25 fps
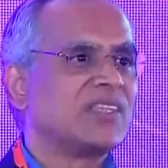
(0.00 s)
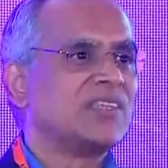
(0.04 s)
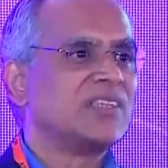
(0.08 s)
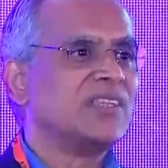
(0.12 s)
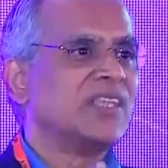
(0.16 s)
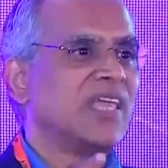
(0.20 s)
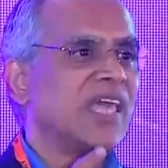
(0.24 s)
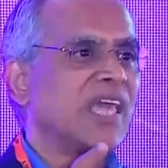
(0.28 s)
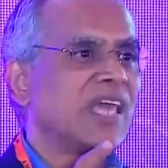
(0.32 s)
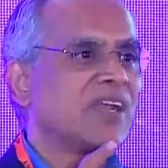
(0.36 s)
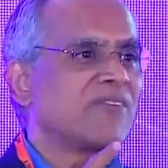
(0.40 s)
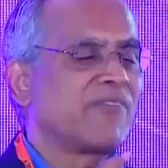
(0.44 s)

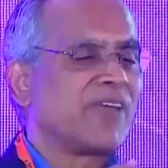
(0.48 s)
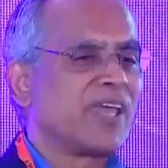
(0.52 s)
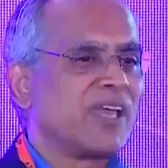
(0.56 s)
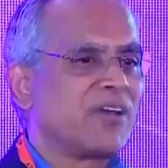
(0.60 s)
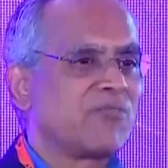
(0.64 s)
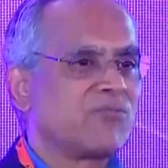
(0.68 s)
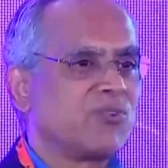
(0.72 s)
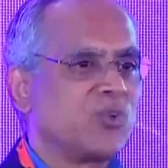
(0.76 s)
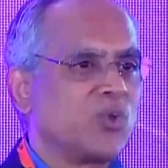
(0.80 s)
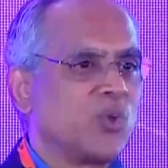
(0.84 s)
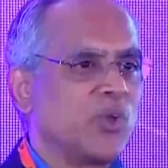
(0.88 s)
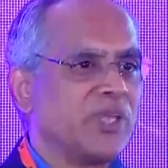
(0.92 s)
their way of
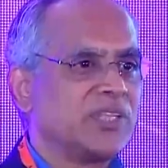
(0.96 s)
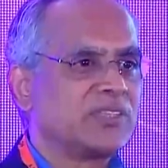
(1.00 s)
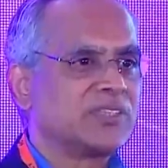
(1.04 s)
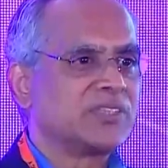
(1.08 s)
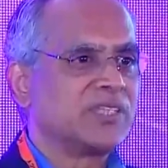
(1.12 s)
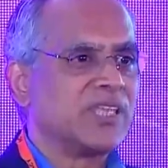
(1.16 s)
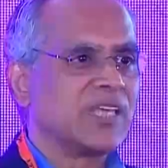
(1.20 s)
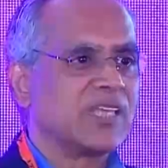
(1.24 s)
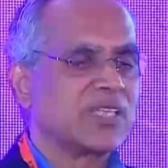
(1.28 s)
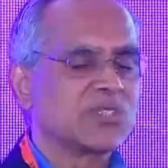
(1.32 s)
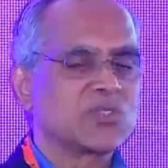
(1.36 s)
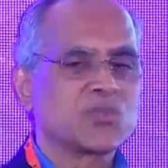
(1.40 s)
doing
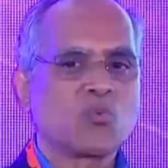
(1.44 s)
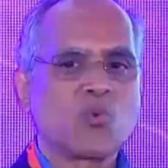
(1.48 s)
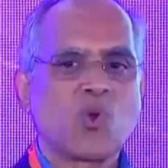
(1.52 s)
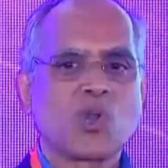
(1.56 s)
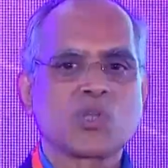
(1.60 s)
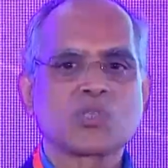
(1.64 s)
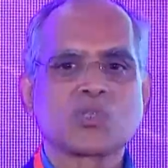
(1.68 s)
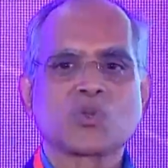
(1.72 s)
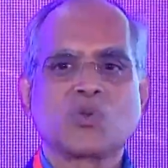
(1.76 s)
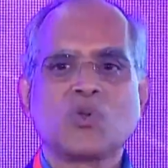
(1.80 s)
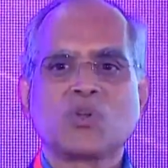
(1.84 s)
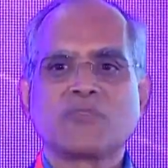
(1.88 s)
things,
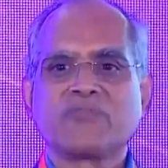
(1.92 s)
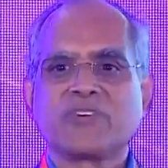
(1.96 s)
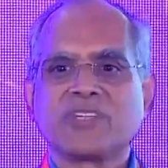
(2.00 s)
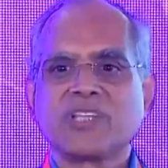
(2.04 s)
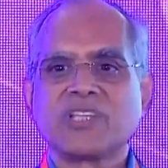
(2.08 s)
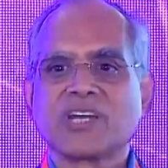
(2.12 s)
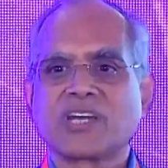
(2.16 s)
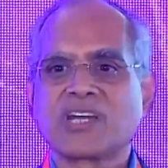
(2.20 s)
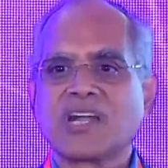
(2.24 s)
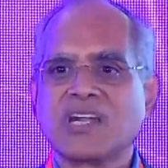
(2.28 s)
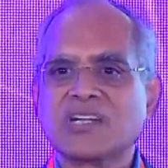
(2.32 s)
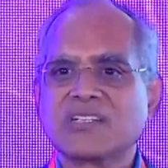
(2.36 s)
what's good for the
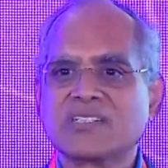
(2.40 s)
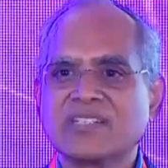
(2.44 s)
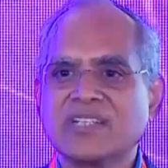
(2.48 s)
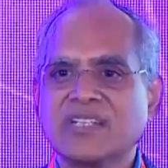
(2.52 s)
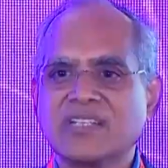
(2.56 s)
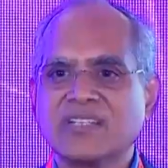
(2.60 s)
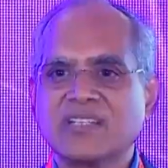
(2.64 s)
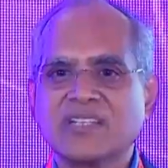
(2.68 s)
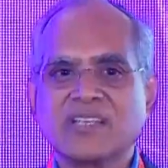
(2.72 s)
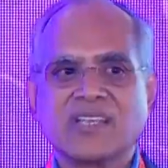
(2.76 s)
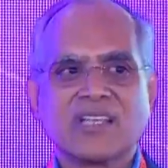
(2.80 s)
country.